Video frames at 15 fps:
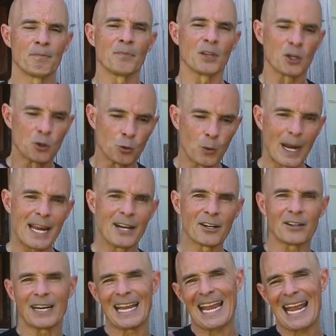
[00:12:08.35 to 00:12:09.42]
the
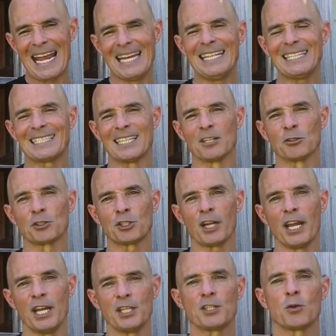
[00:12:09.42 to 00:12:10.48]
greater any single
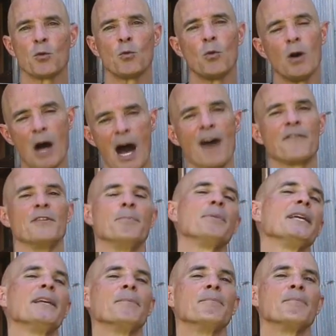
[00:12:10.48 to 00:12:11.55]
change will often
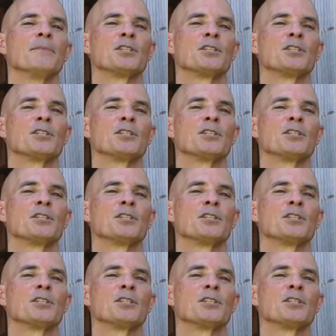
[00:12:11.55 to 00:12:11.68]
be.